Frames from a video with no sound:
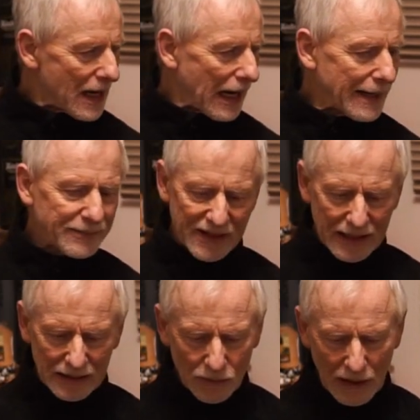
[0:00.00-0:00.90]
I'm
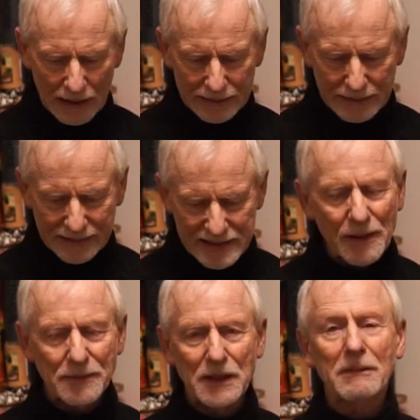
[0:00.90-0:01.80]
thinking, well, this
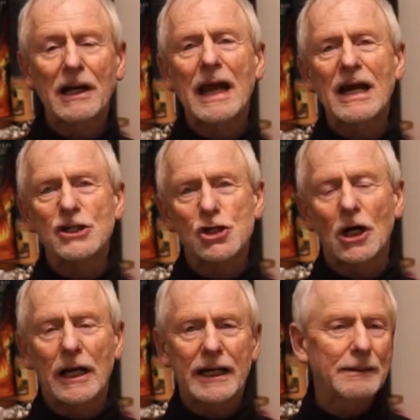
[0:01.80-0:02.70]
might be my last
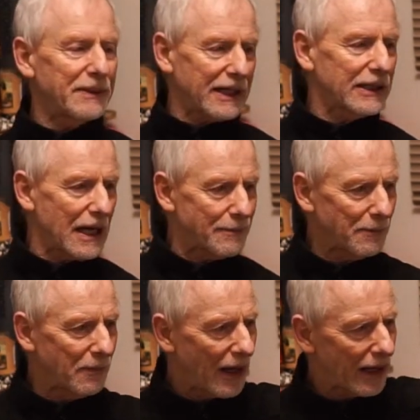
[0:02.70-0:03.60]
shot at picking up
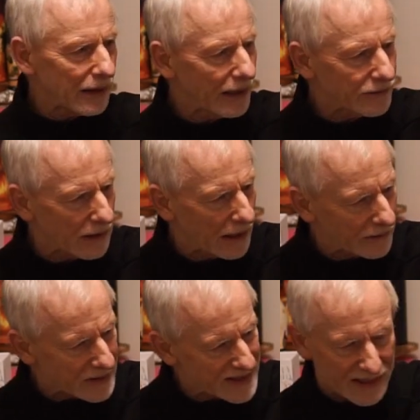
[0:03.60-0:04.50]
a bottle under
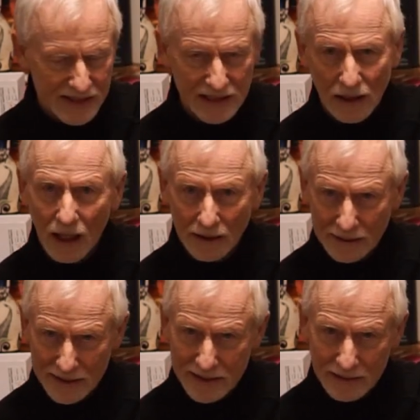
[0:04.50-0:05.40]

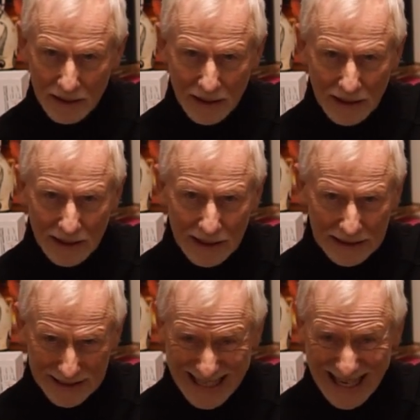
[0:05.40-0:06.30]
$160 in